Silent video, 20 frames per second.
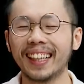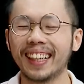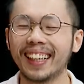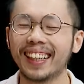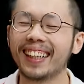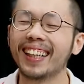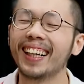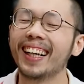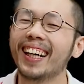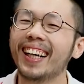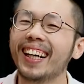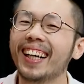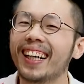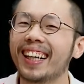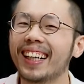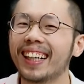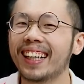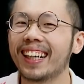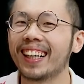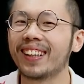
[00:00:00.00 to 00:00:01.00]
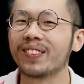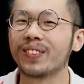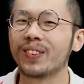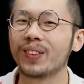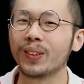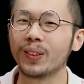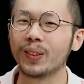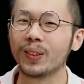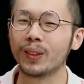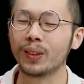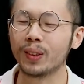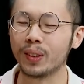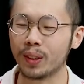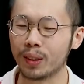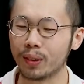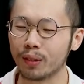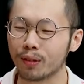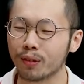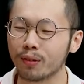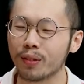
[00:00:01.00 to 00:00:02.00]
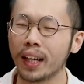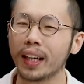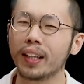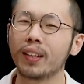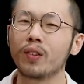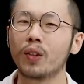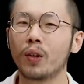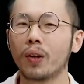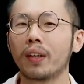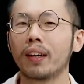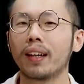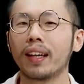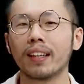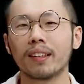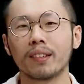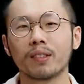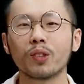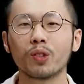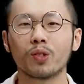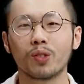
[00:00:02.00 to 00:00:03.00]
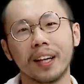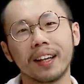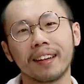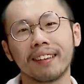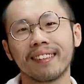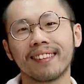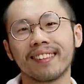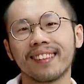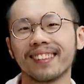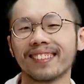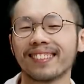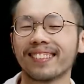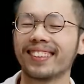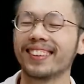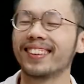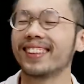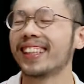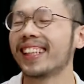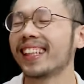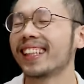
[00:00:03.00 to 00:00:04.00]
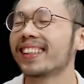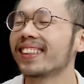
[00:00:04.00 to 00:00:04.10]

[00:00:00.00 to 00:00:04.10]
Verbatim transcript: and uh, how to you know find your inner strength also. Yeah.